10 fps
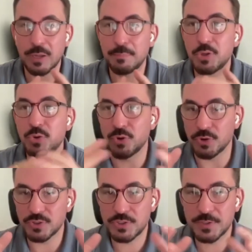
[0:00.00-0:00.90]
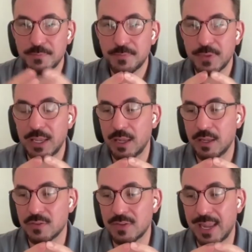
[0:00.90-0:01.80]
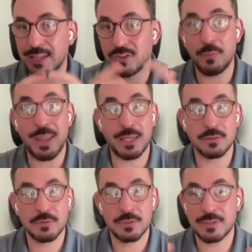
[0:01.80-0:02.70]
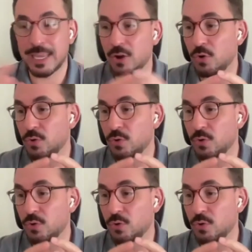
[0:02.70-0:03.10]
Apple computers is a domain.